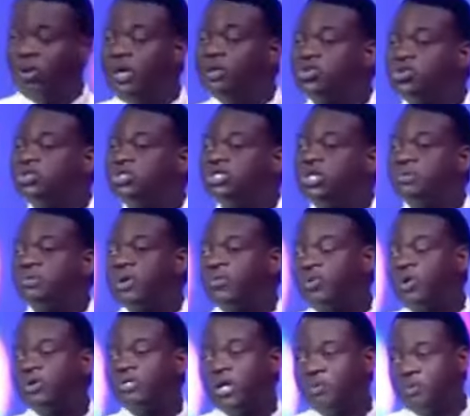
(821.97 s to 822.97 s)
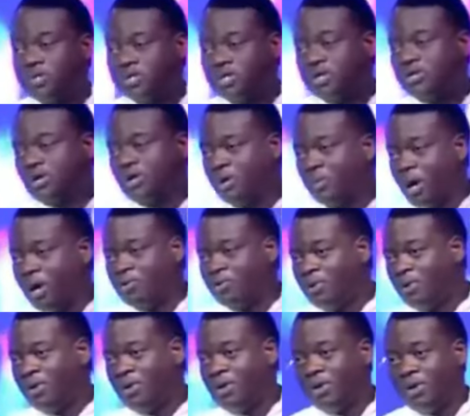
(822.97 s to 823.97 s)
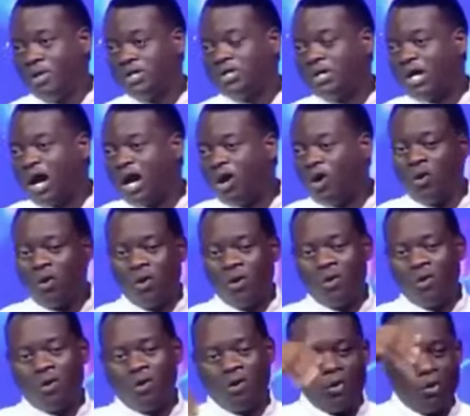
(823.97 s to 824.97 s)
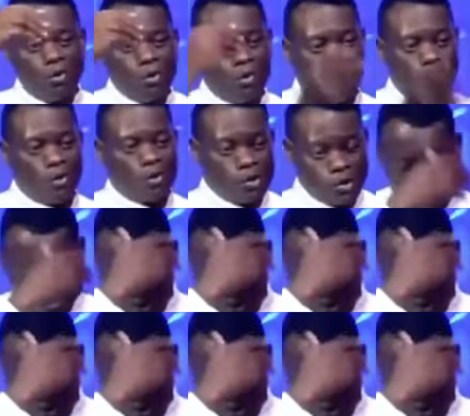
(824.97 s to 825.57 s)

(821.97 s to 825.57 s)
Only two systems of God's administration in the Bible. Is it that law or